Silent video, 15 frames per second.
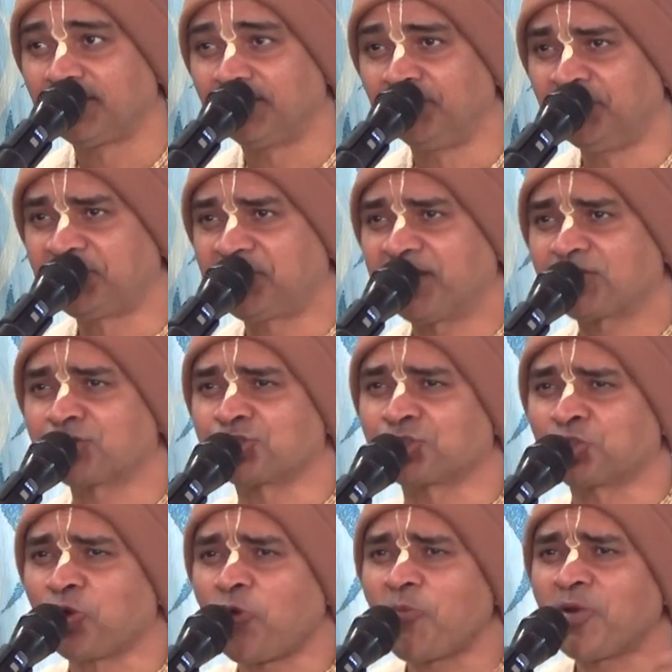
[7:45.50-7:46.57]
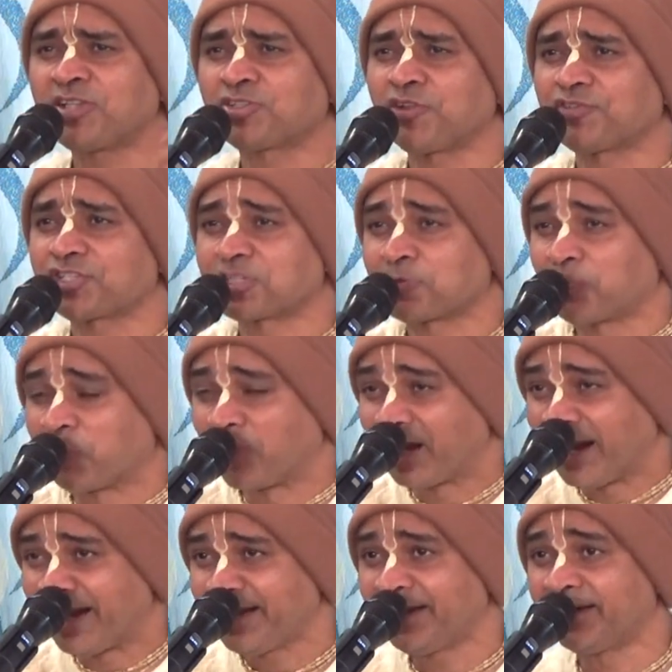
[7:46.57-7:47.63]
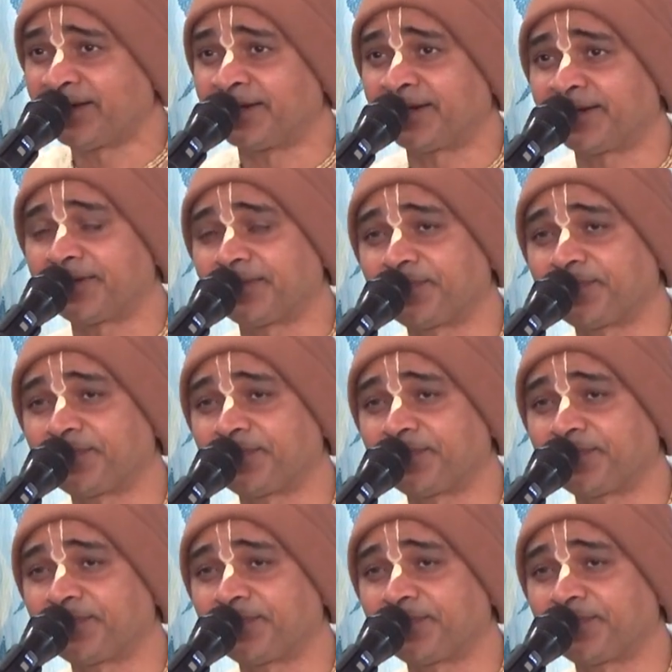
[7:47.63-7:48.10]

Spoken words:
which has so much of splendor